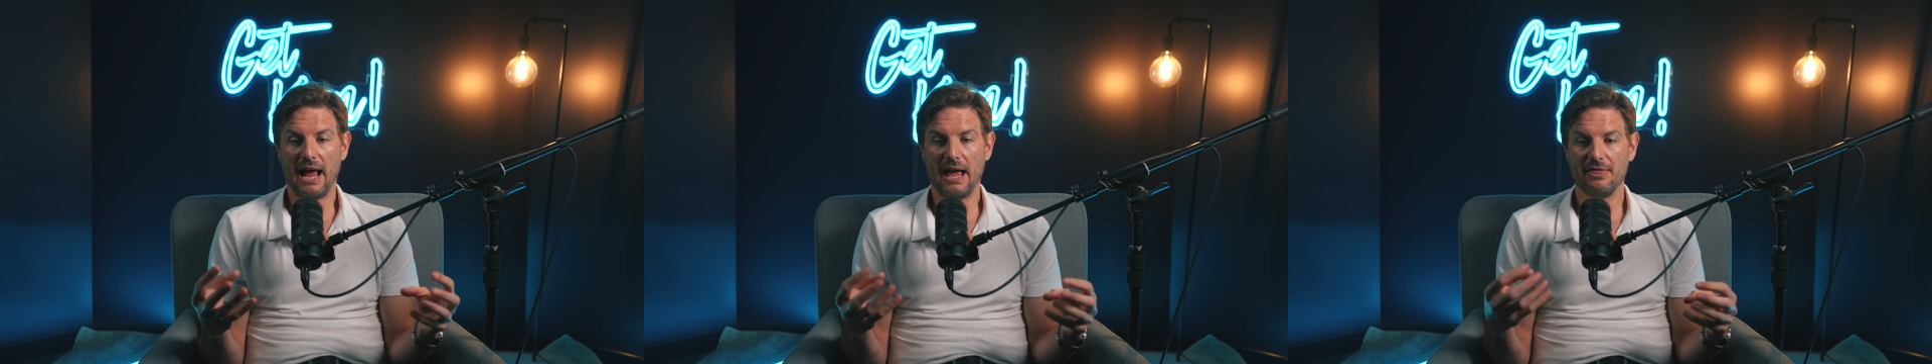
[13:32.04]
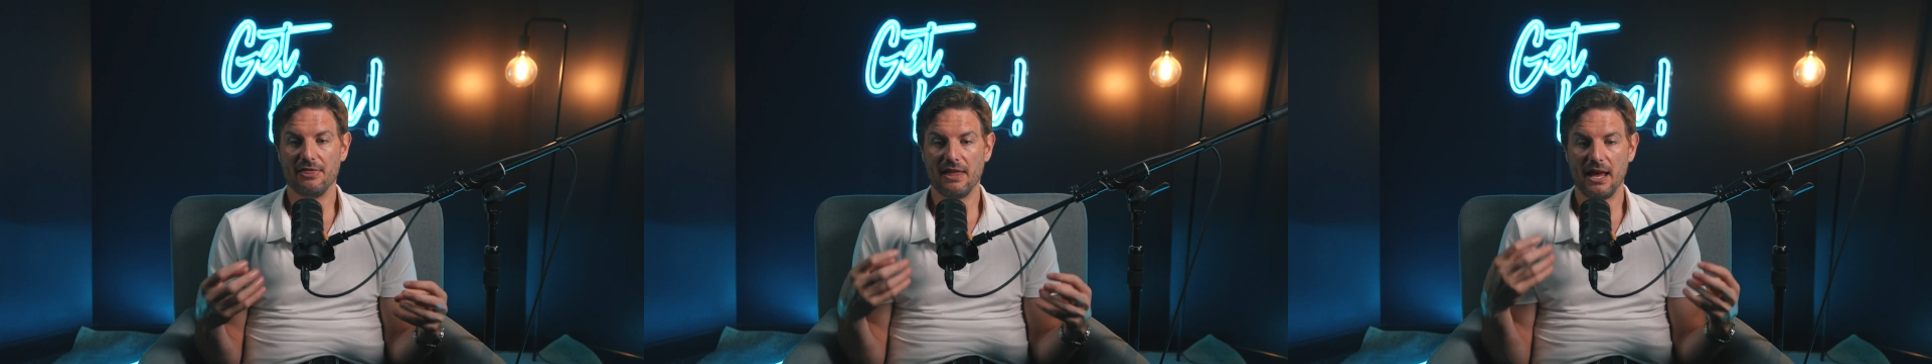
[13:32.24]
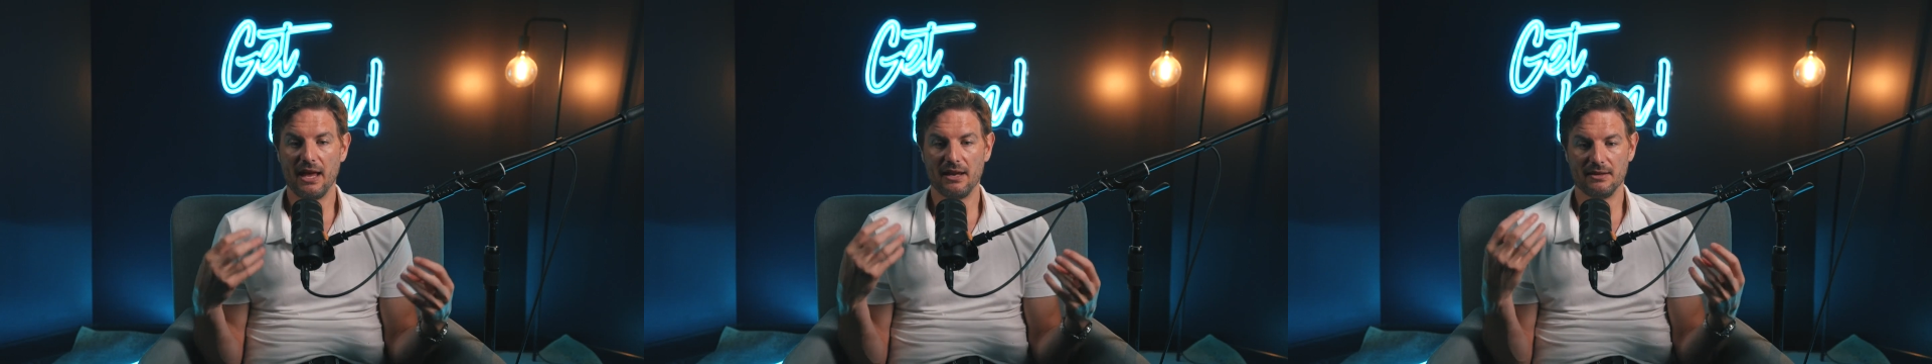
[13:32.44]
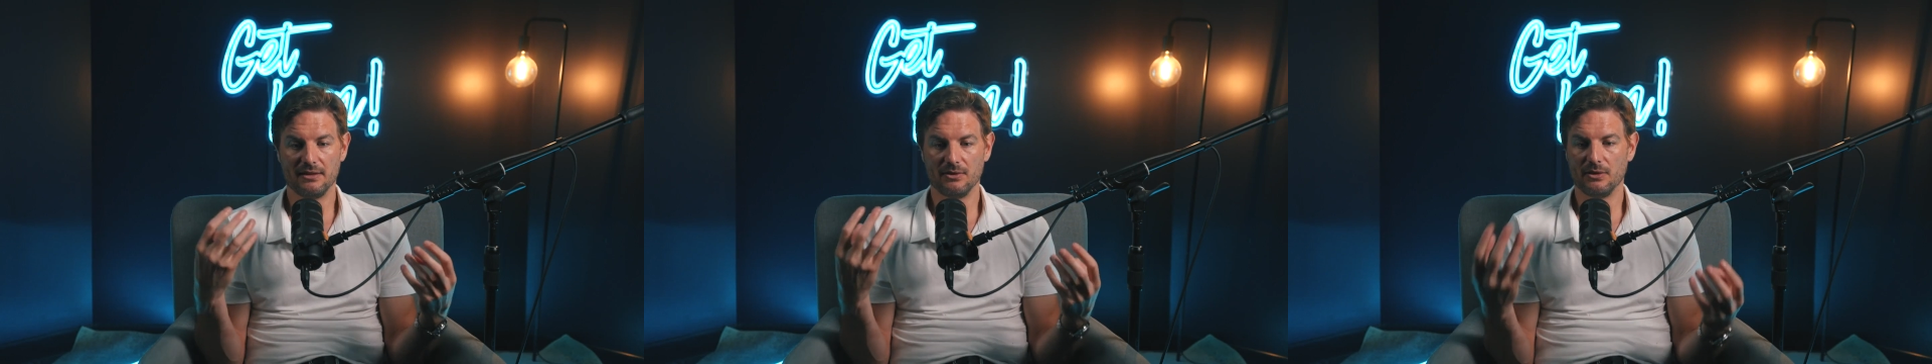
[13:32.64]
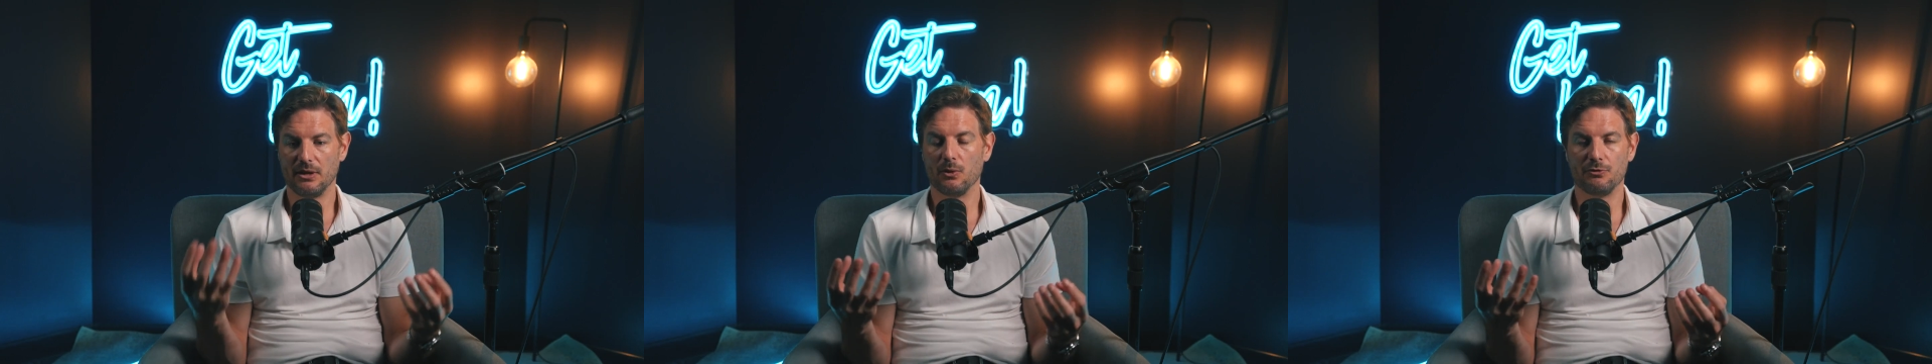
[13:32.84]
And
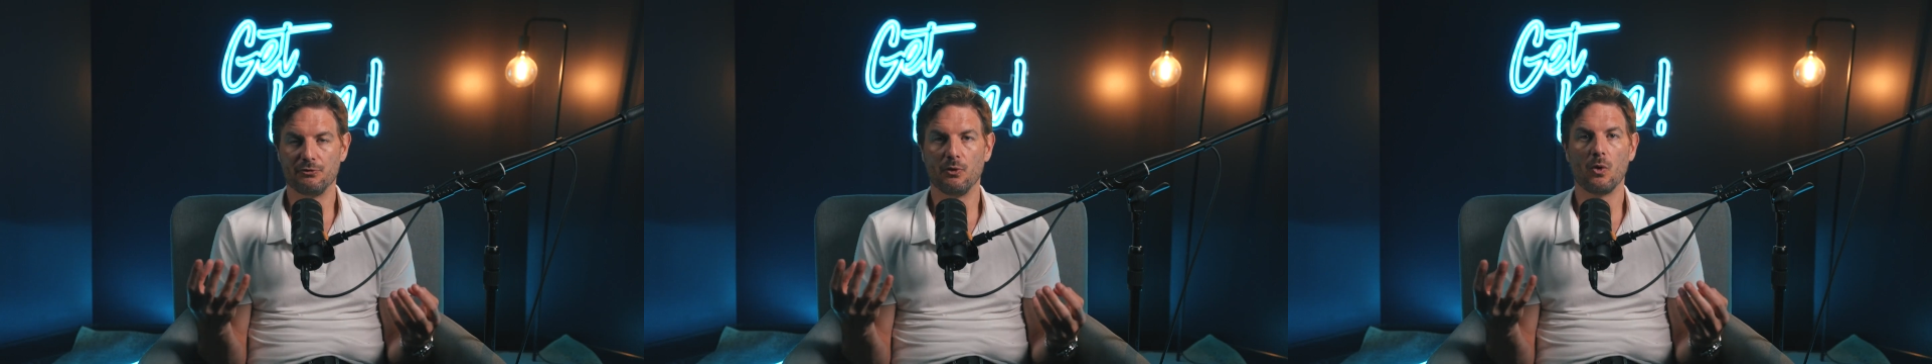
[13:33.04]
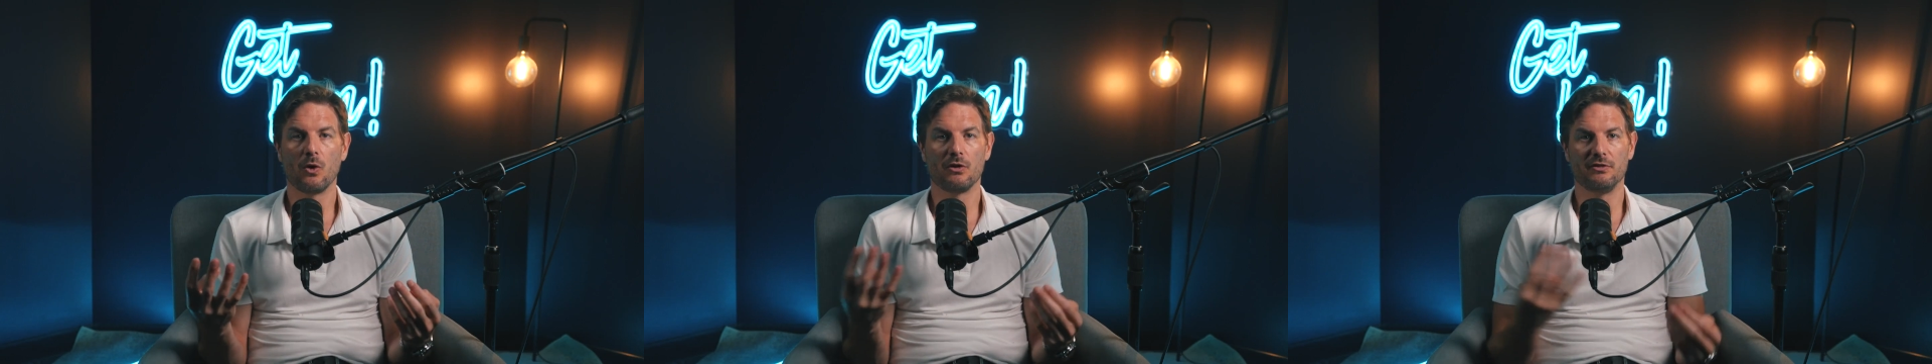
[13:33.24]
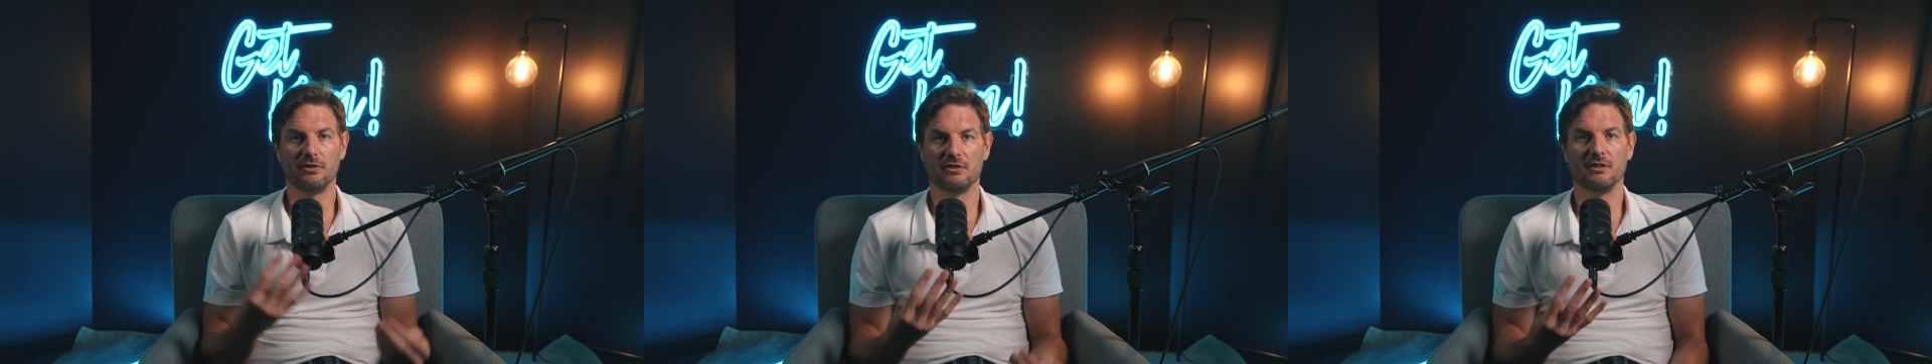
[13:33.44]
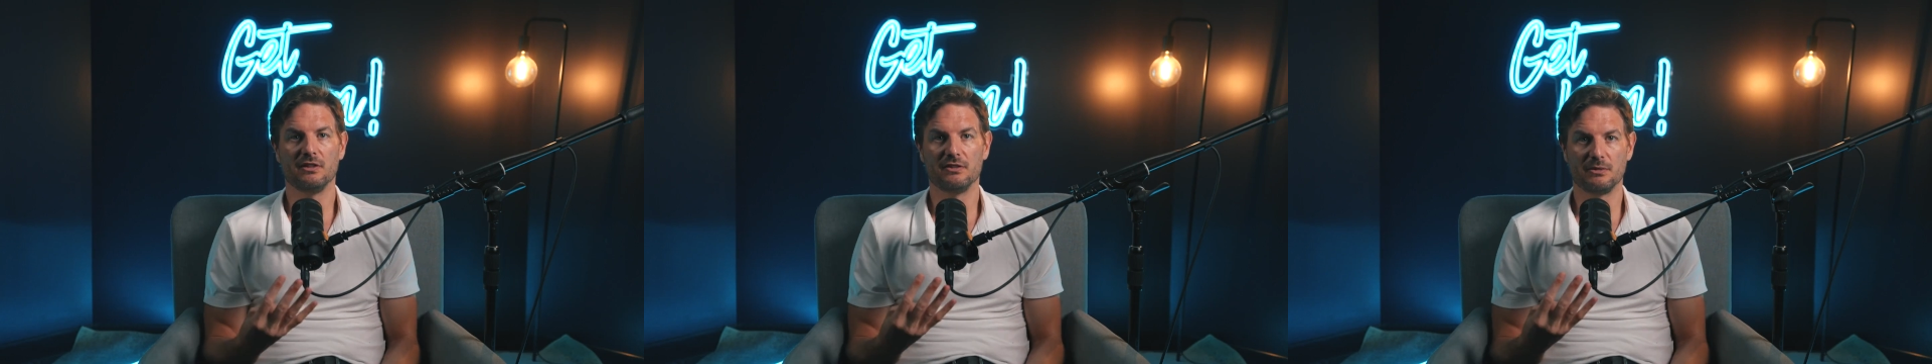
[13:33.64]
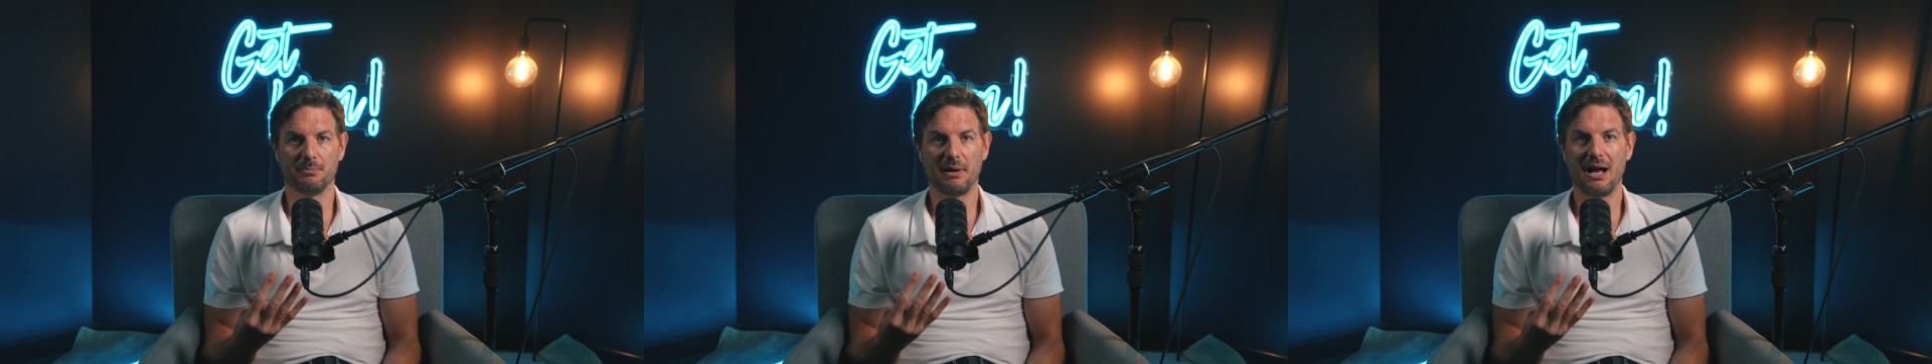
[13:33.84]
then there were 4 of us in
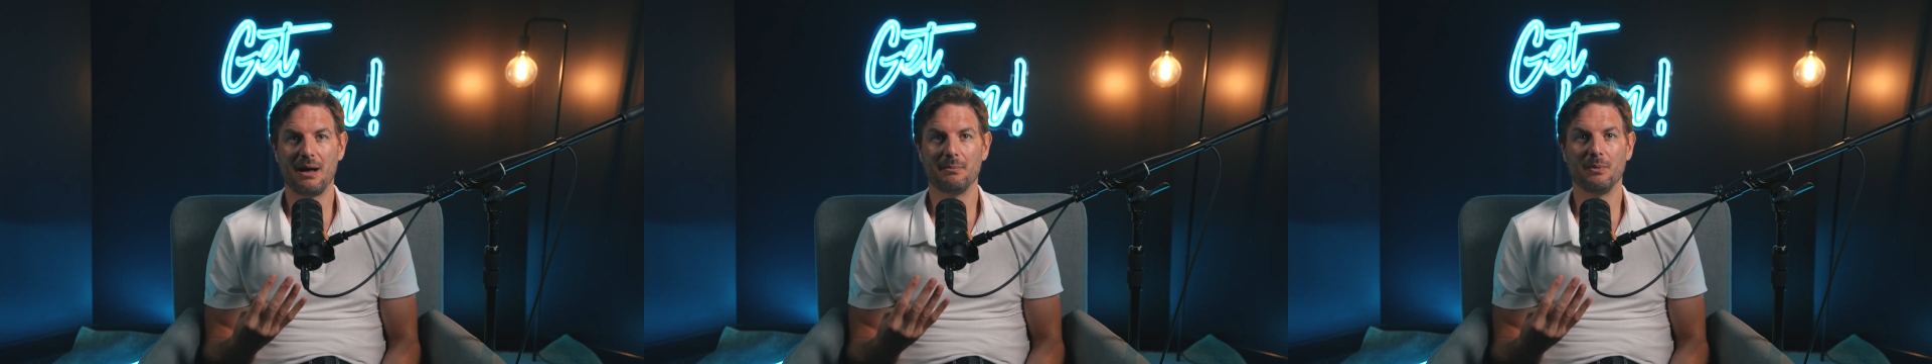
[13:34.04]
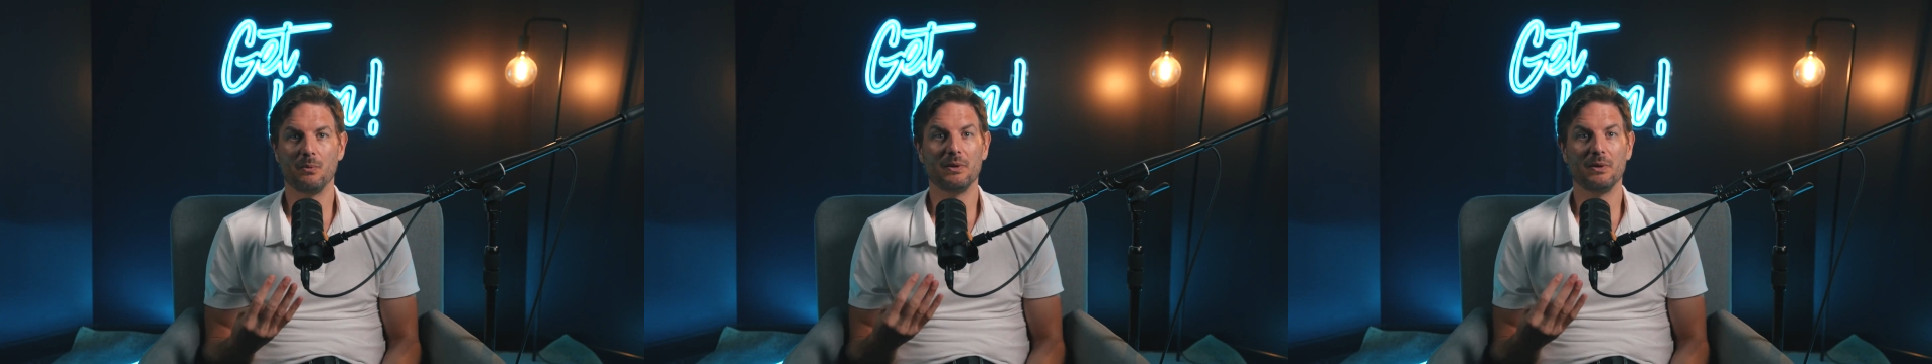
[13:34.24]
this apartment.